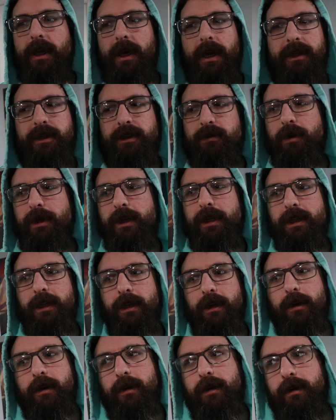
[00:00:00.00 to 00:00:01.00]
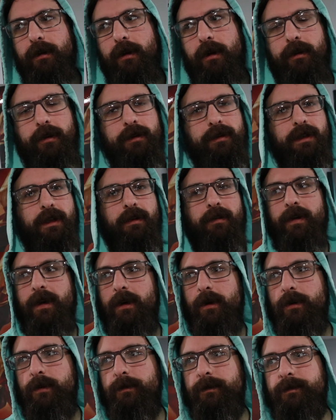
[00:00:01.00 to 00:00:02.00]
I just want to clear all this stuff
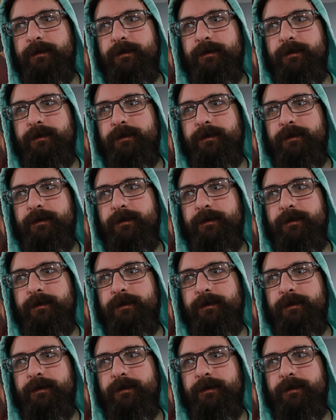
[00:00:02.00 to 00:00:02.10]
out.